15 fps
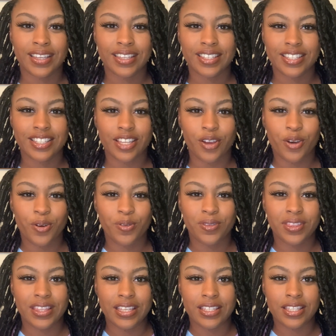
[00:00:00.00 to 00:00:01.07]
So
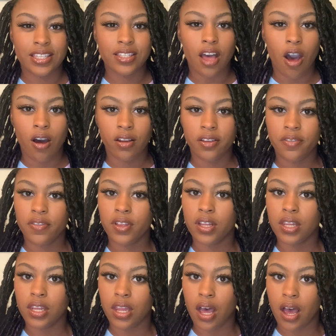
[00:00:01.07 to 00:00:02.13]
this is all of the
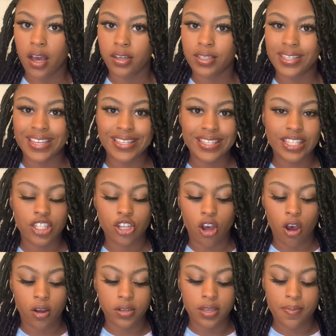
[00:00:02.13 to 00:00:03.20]
locks
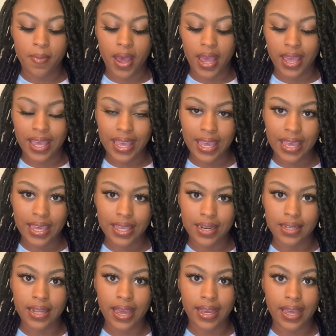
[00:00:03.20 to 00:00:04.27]
installed in my
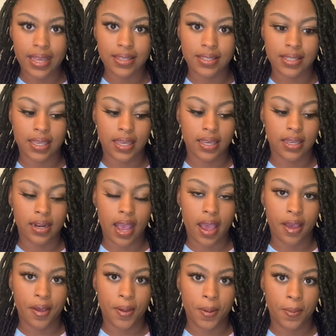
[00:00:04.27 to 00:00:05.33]
head. Like I said,
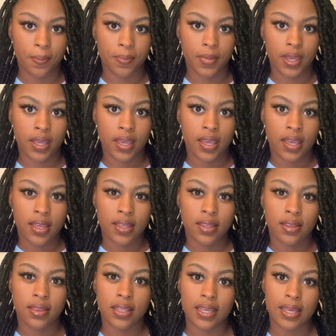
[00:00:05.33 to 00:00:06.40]

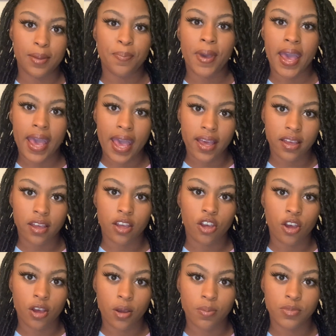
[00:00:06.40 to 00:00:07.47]
the pack
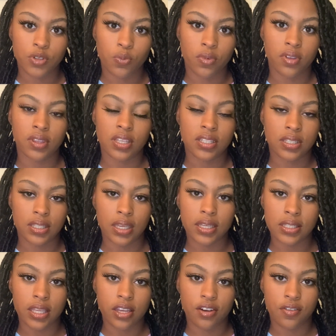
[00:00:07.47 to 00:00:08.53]
comes with
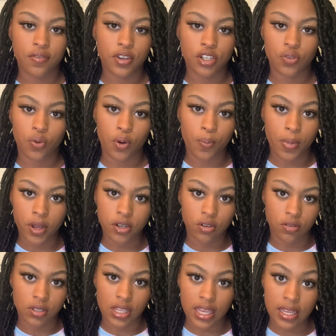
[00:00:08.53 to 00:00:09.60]
6 individual
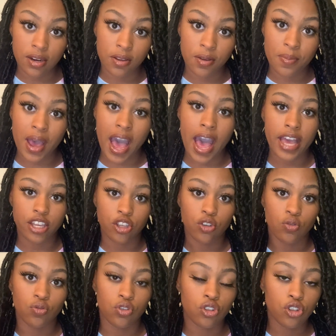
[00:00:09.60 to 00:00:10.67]
bundles in them. I
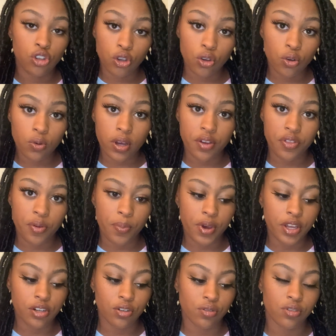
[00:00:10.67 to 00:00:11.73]
used 2 of the
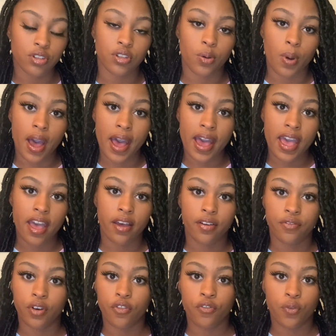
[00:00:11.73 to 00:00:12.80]
bundles, so I have
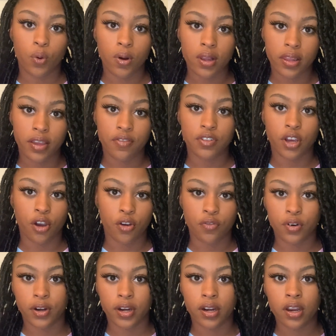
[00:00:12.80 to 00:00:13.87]
4 left
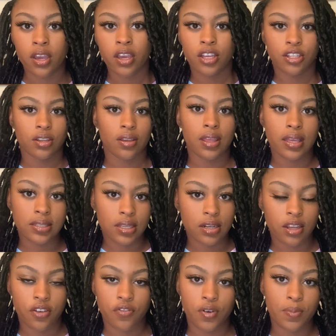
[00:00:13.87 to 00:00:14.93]
over. So that's
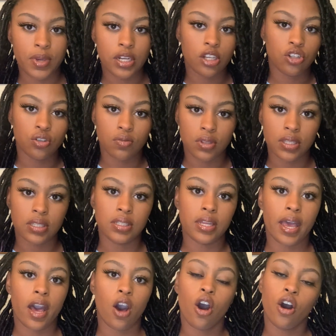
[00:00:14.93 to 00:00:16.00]
enough for me to do this
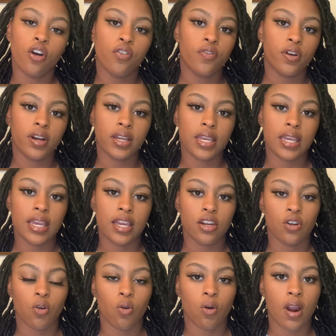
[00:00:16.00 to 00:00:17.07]
style over
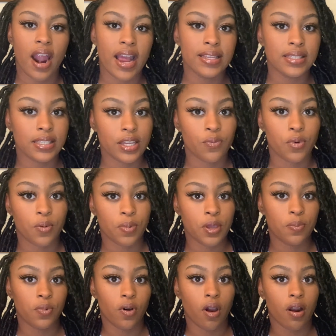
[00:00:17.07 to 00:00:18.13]
again, or I see where
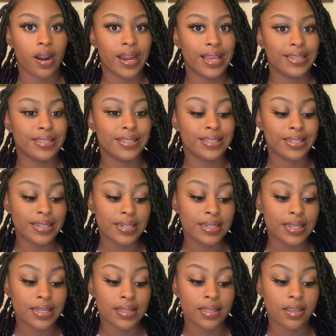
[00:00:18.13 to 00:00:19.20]
people are
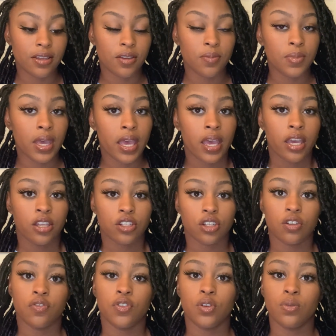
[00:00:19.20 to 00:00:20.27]
extending them. So
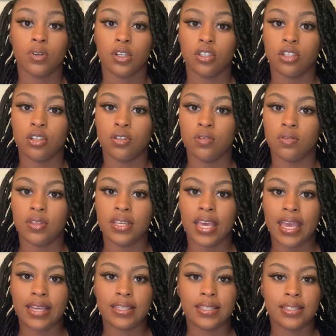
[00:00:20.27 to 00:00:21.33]
if you wanted to do the
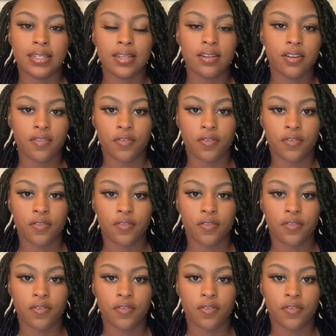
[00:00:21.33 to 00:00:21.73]
extended